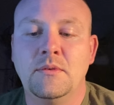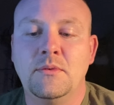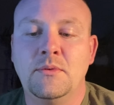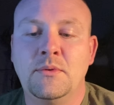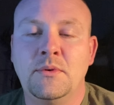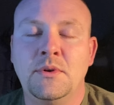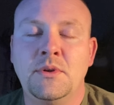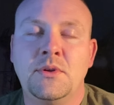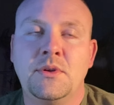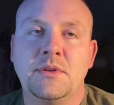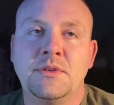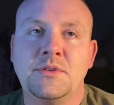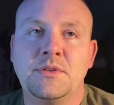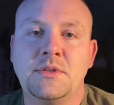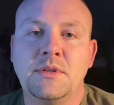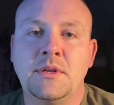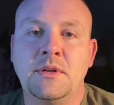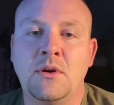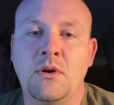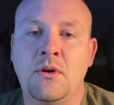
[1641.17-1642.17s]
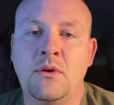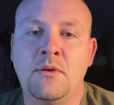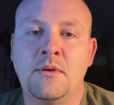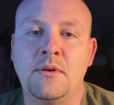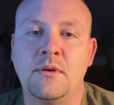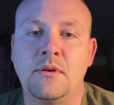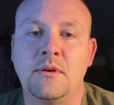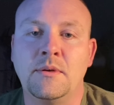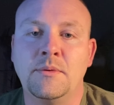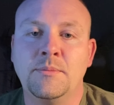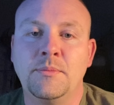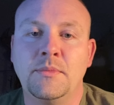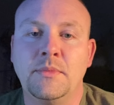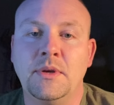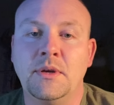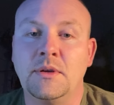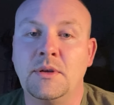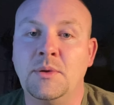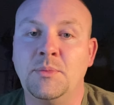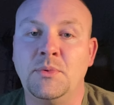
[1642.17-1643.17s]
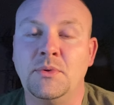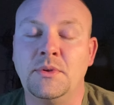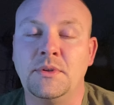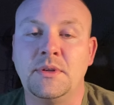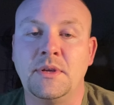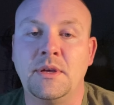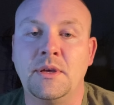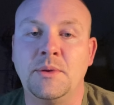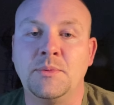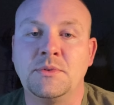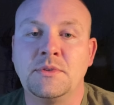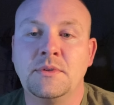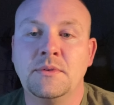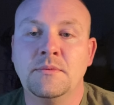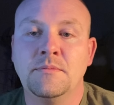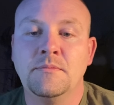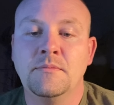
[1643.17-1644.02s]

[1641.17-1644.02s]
Or you can send R a couple of times.